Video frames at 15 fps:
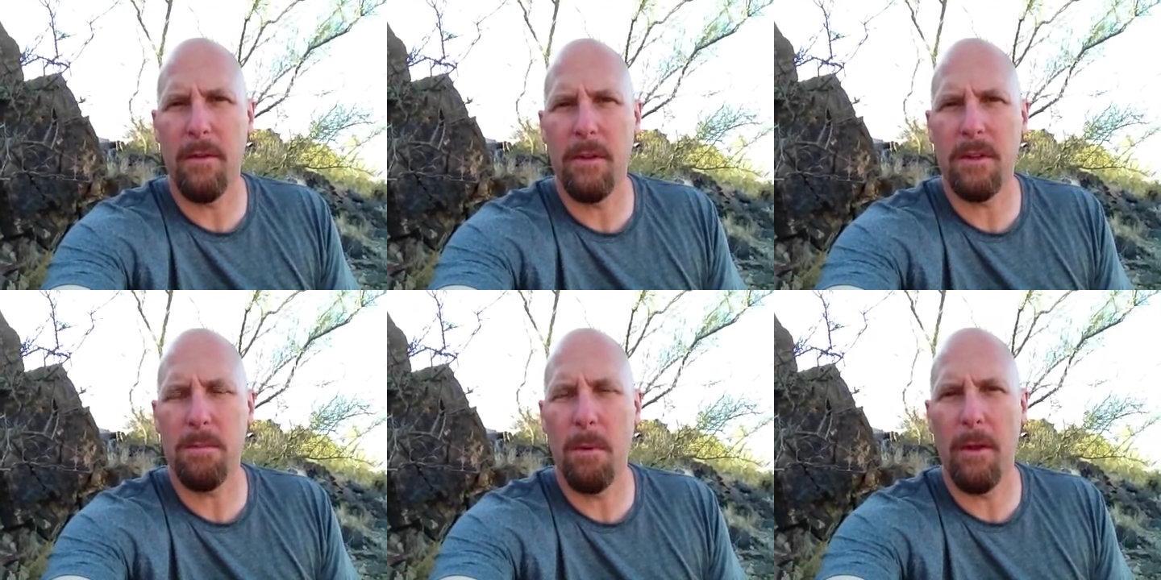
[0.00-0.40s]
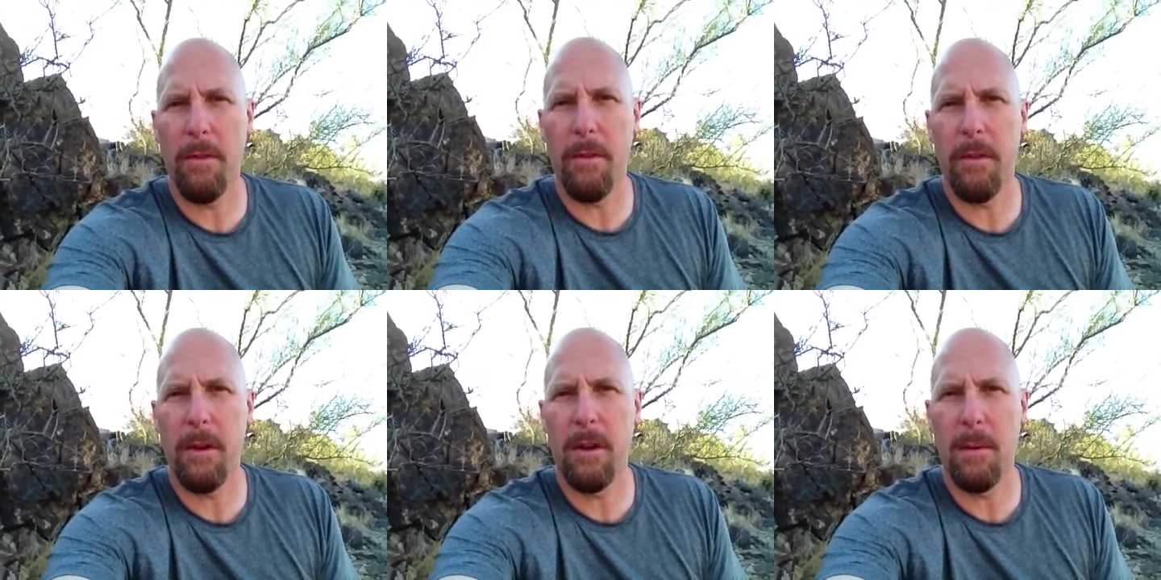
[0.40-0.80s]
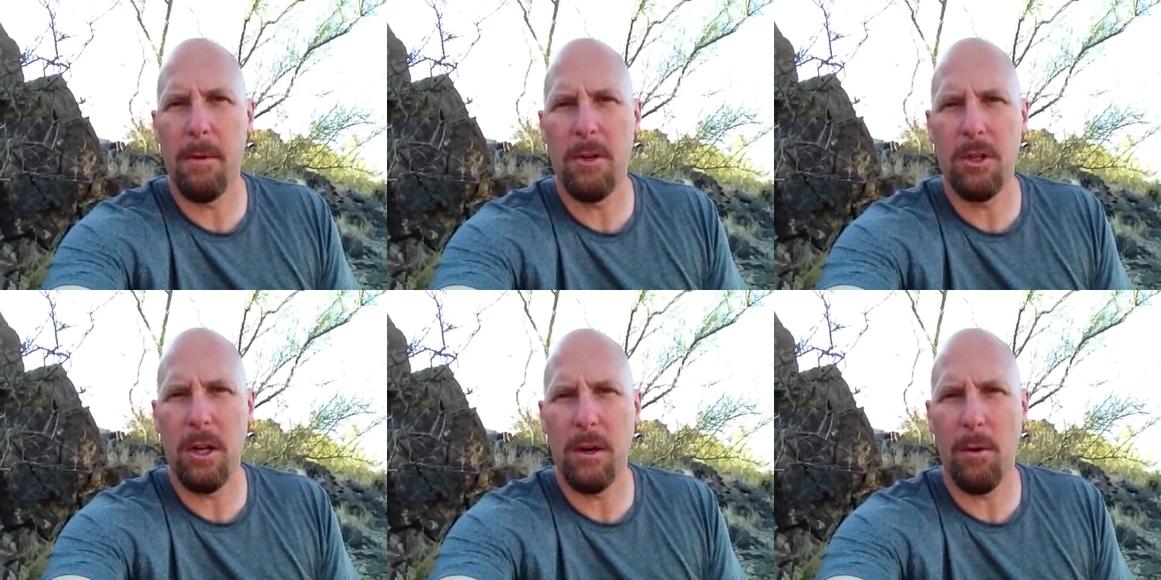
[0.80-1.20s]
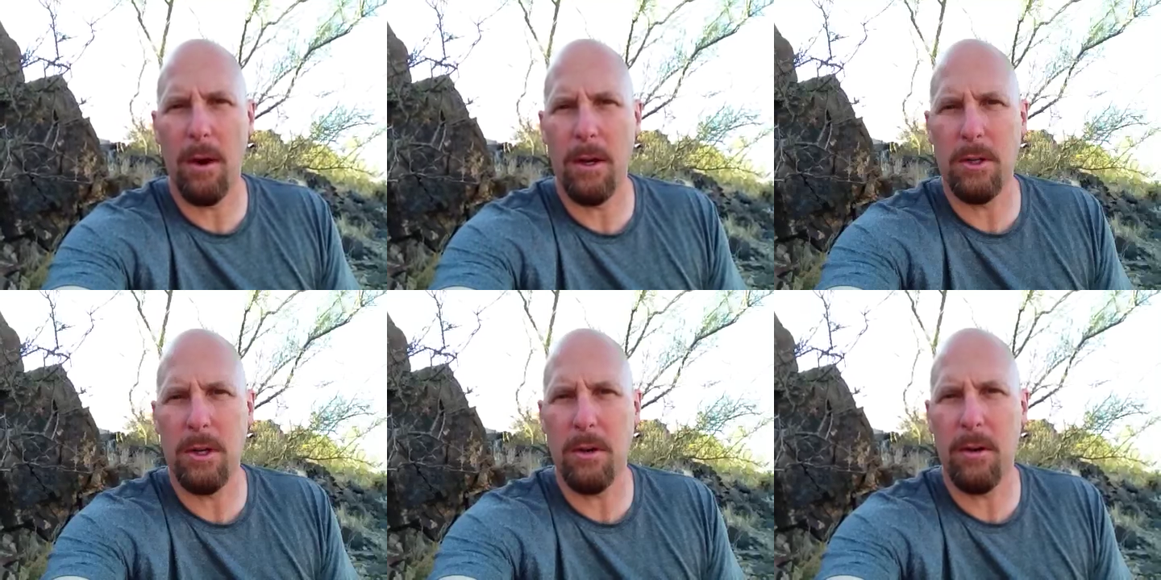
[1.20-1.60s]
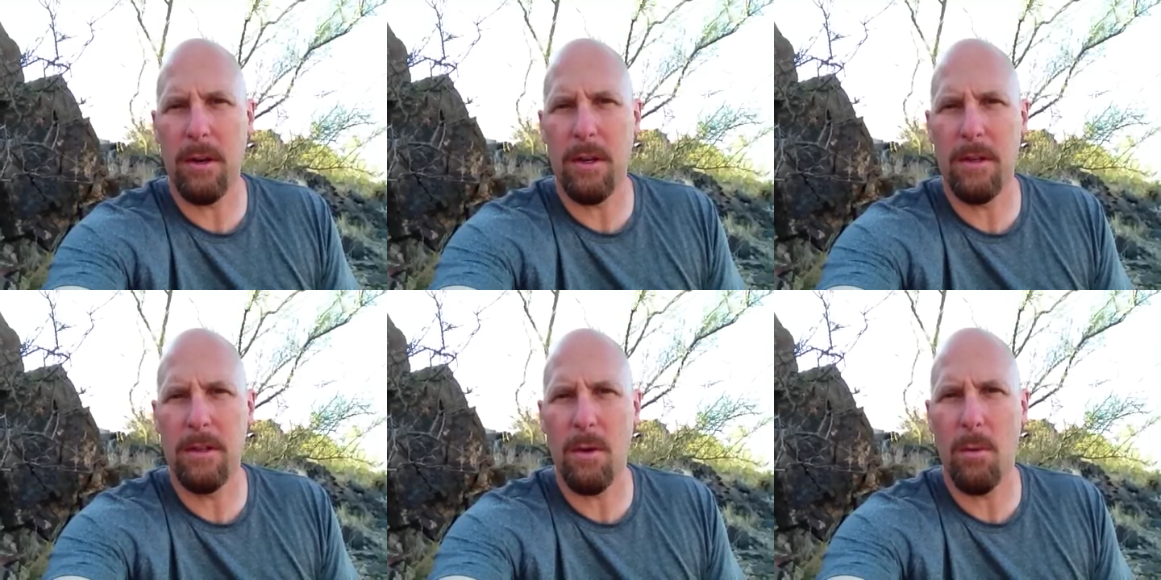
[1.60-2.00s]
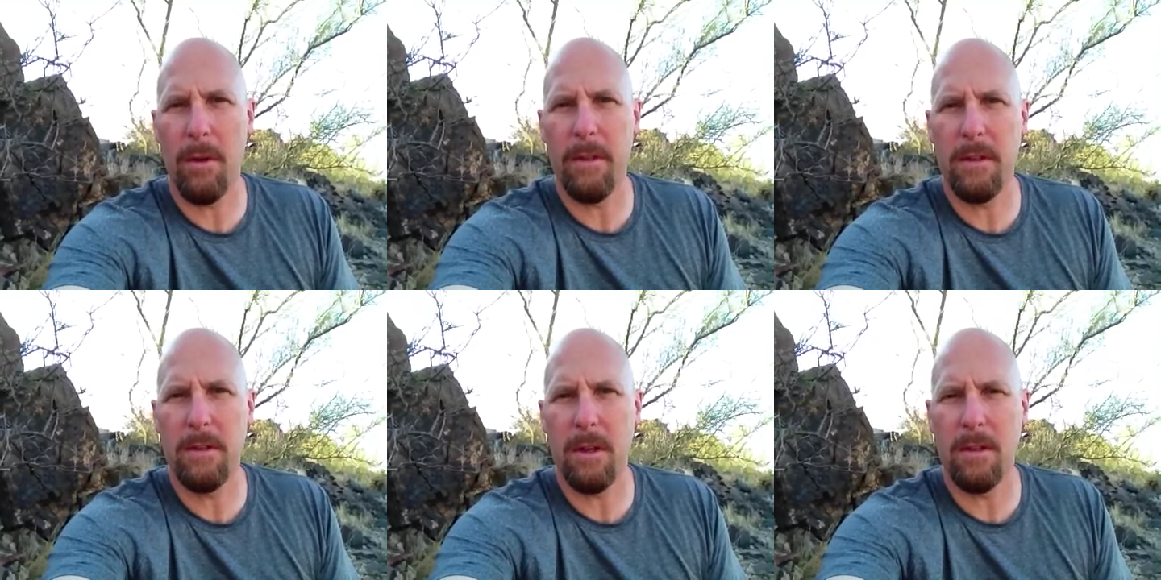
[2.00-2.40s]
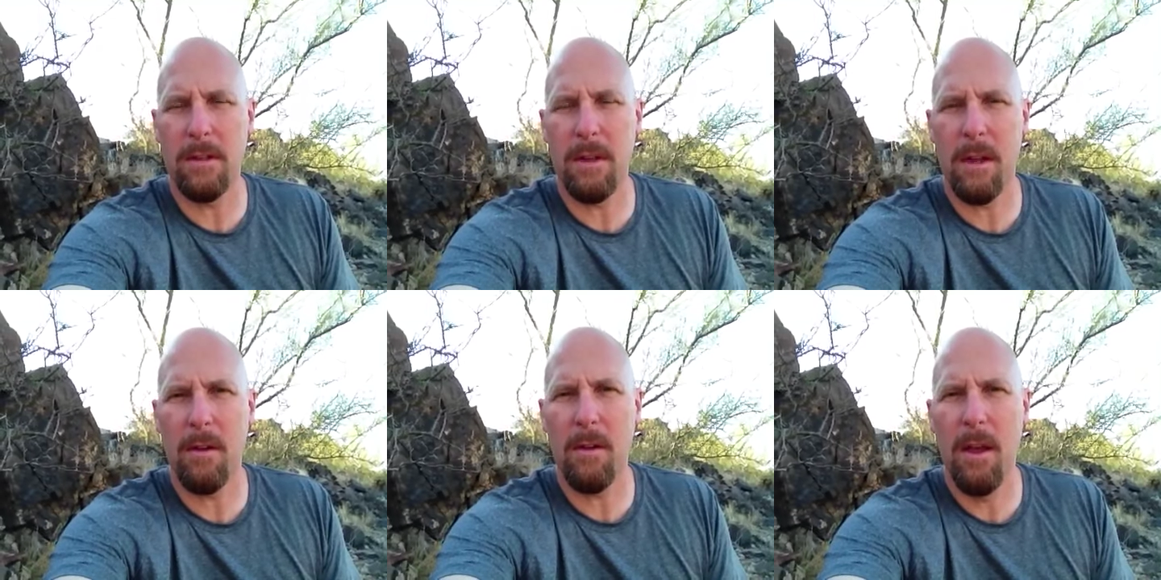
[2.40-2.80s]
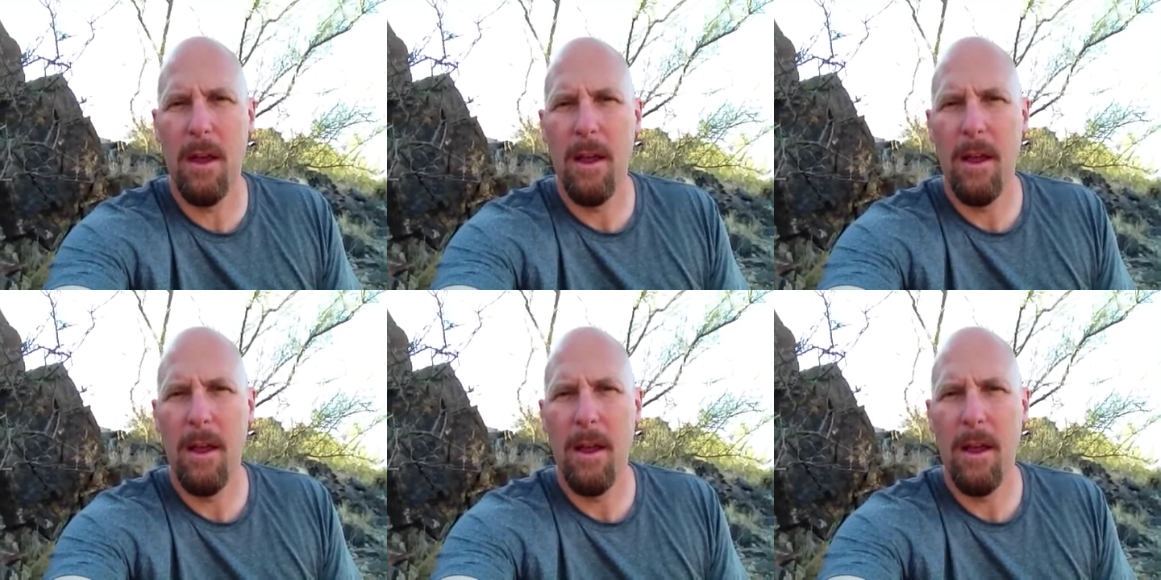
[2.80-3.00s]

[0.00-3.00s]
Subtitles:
This month, the WJ Grand Cherokee is the one that's on sale.